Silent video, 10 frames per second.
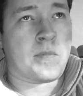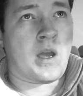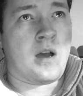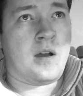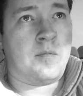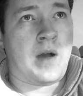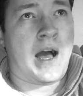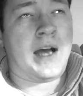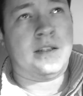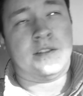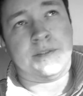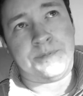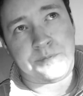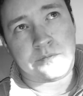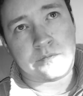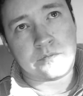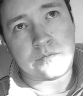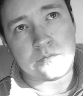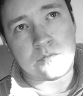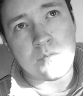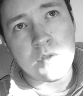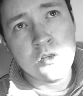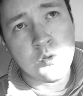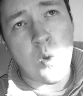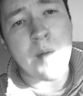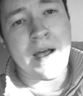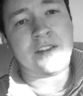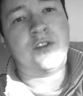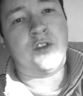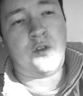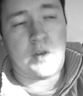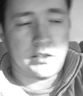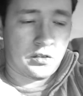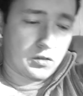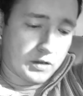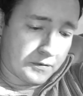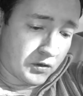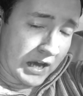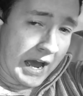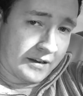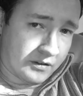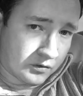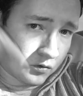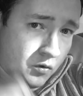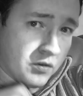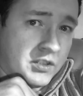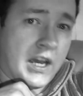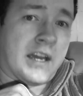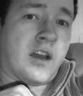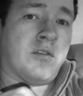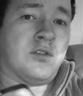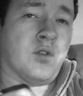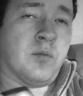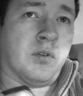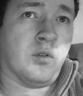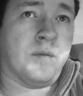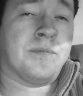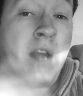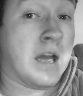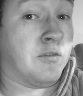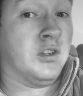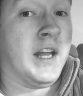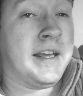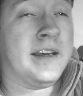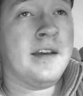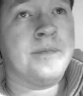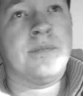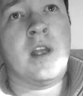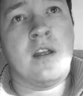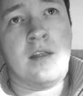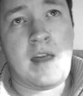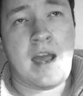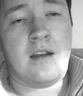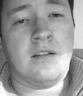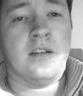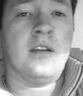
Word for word: Um, and so what I'm asking you to do is, if you can, go and check out the story below. If you like it, then